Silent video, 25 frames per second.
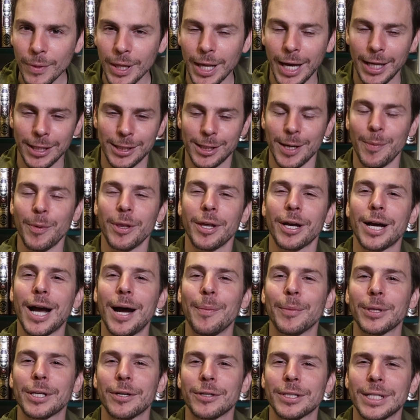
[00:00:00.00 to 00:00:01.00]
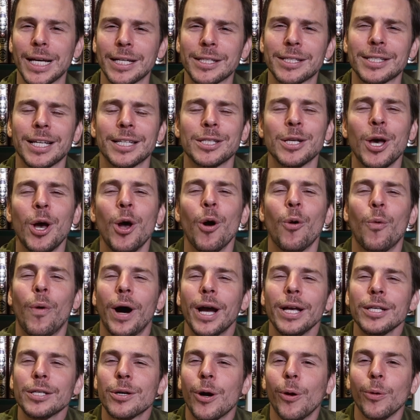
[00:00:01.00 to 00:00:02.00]
And some of the commentaries says,
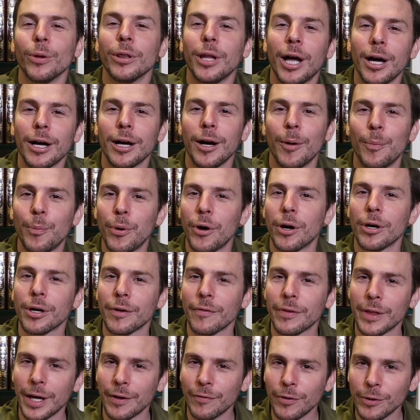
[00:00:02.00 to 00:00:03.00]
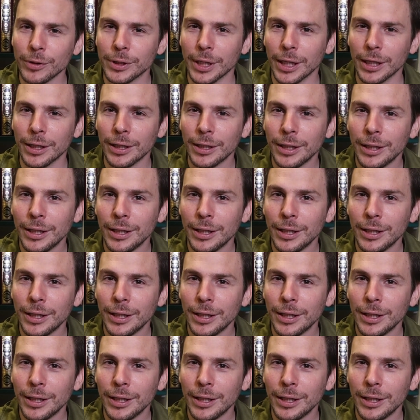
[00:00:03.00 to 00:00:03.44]
why is holacha part of the avodah?